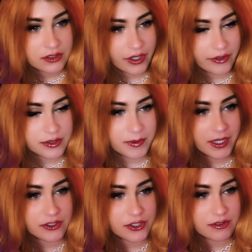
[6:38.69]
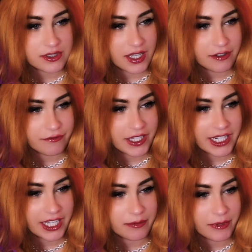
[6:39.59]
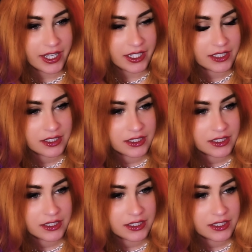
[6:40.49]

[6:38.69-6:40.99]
It was because she was like feeding him, right?